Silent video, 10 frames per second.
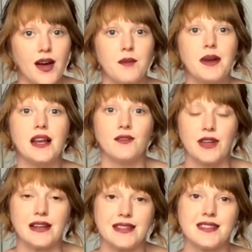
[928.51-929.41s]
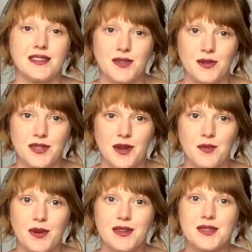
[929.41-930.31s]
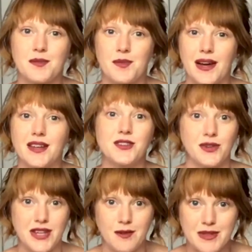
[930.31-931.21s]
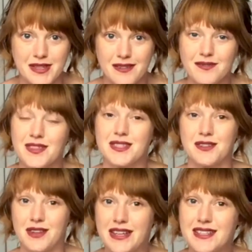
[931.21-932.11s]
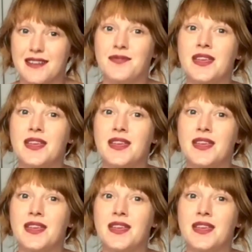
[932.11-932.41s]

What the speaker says: I'm loving listening to the audiobooks by Joe Jameson as the narrator.